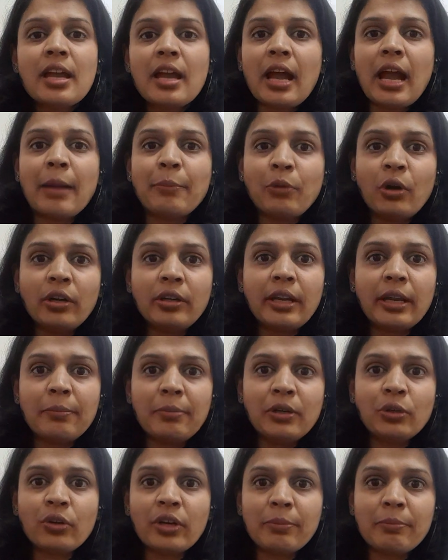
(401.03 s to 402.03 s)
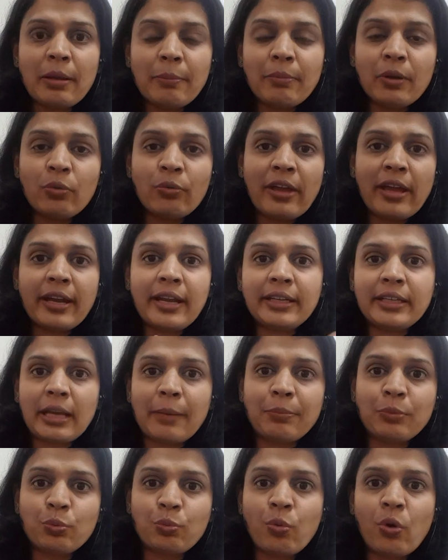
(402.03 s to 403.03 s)
I'm not able to remember where I
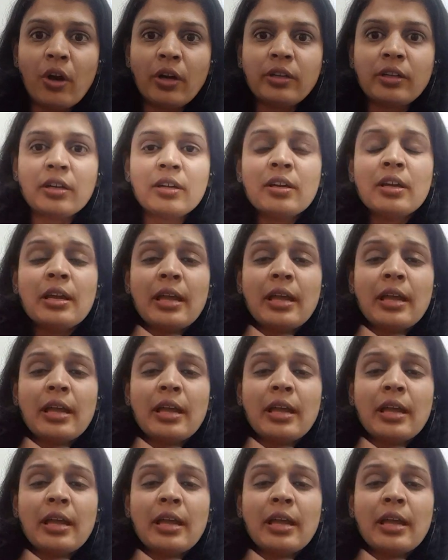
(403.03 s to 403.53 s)
kept what.